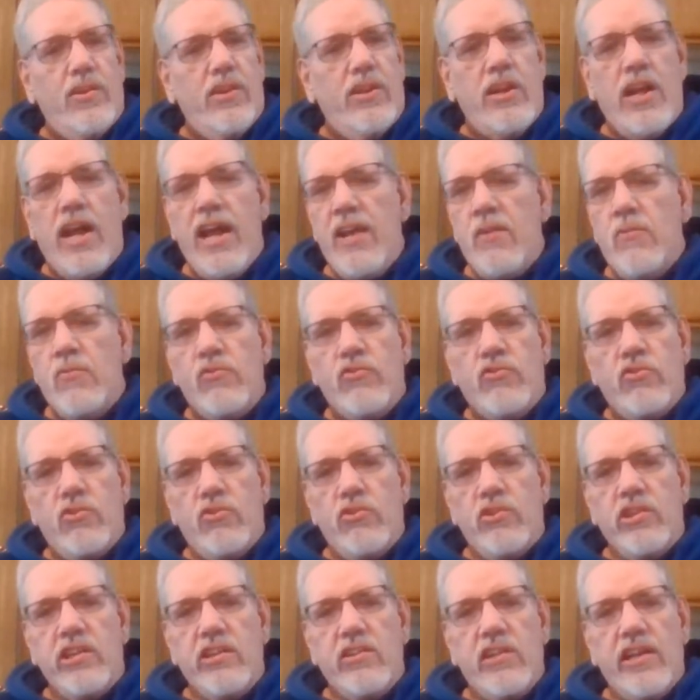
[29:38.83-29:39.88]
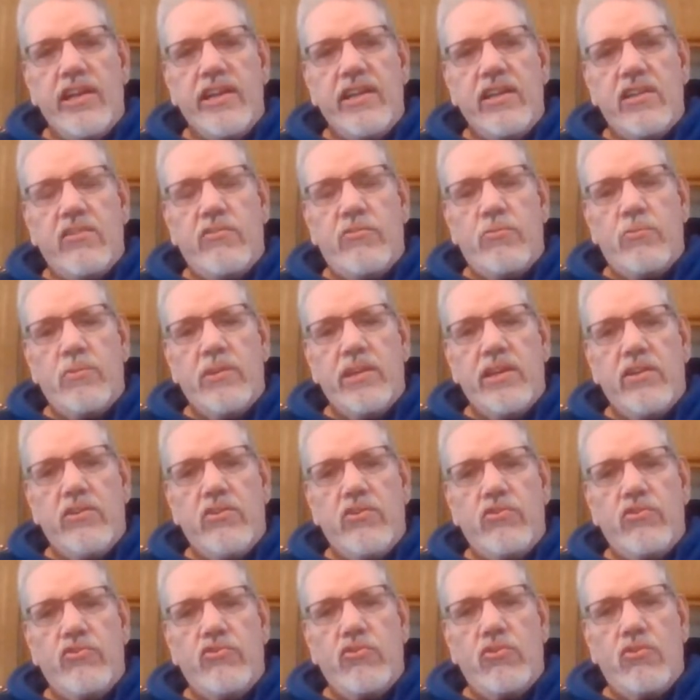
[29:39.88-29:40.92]
And I was only like 3
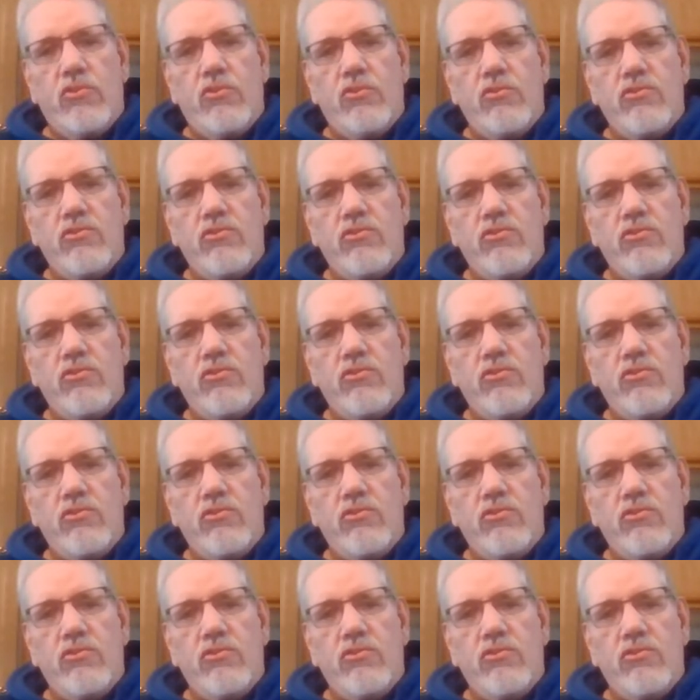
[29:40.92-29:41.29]
years old,